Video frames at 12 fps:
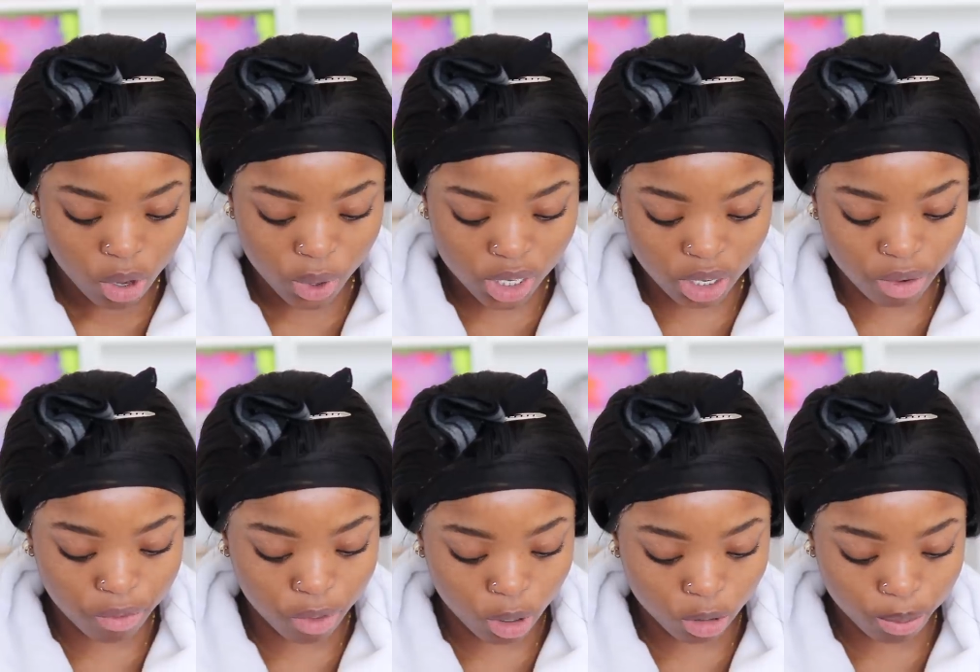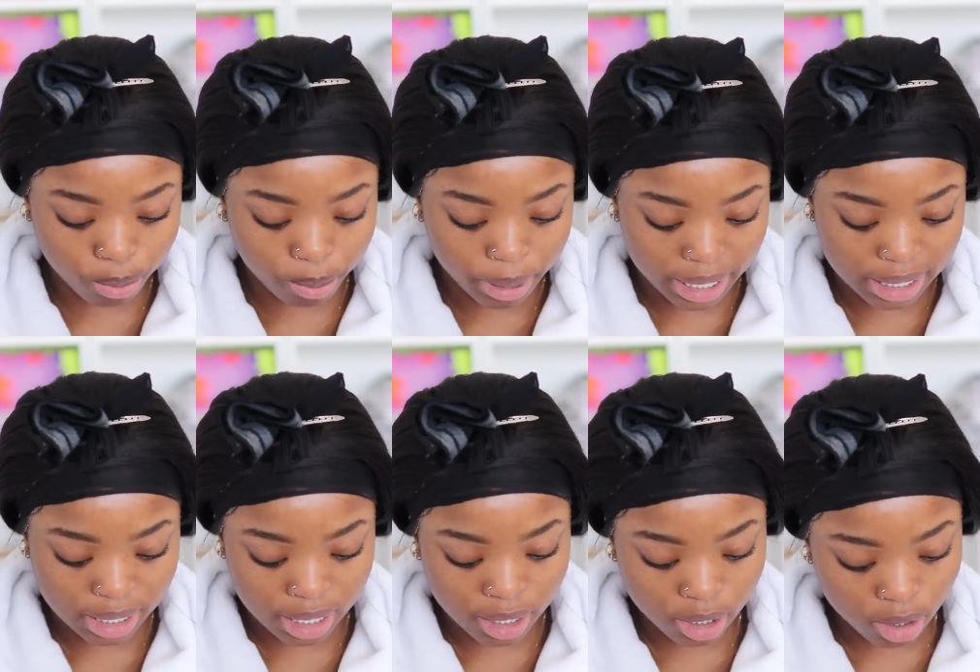which involved
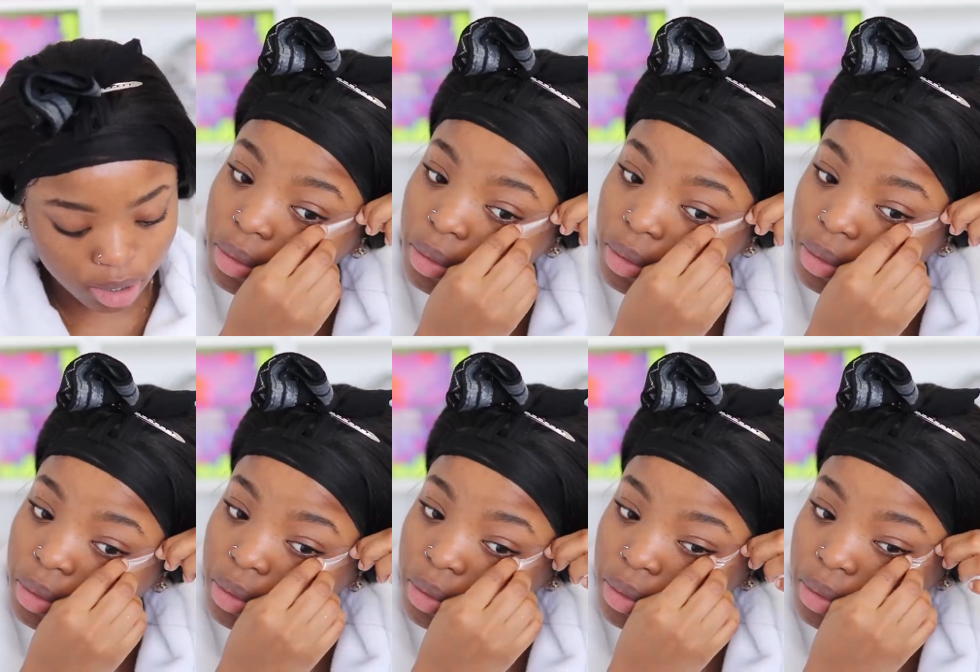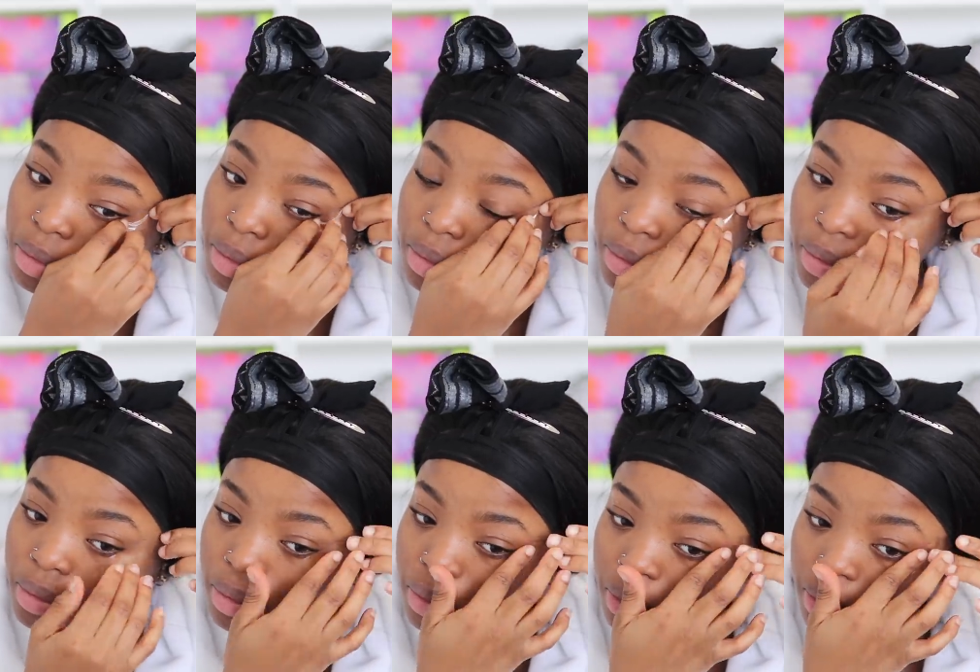pasting some
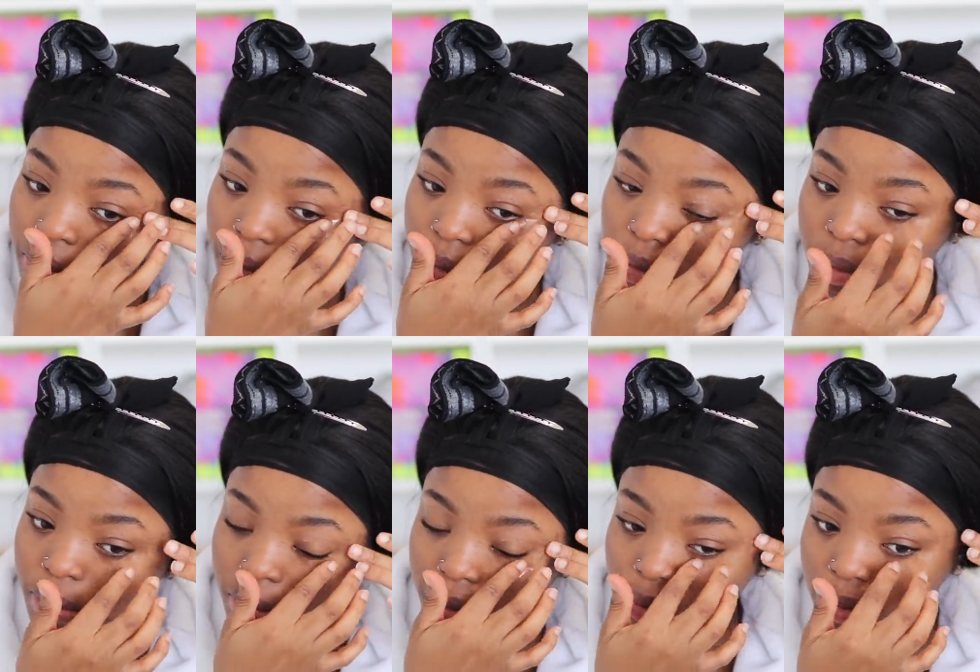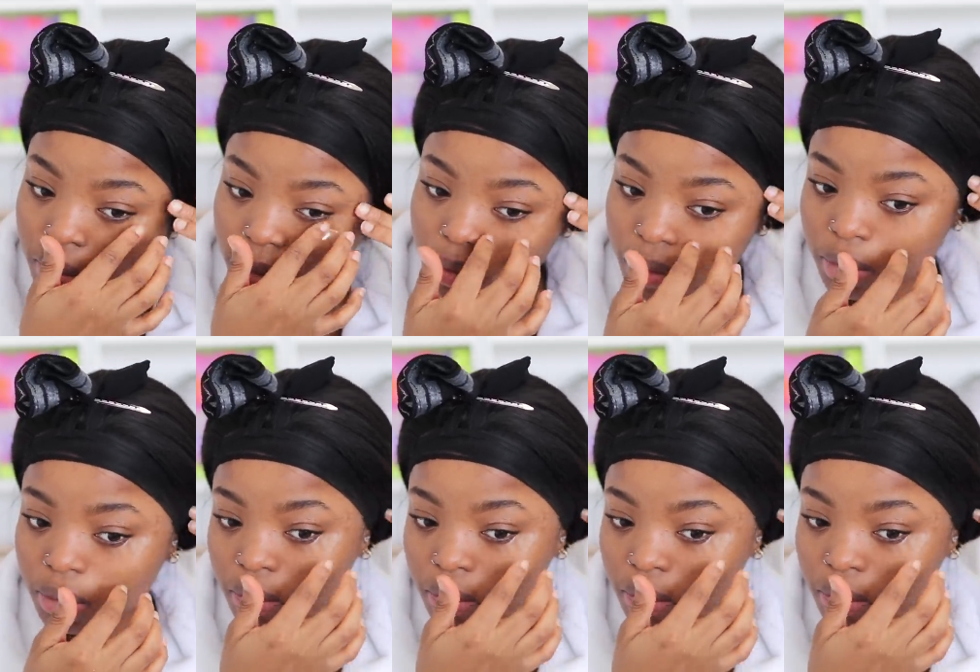tape to the edges of my eye.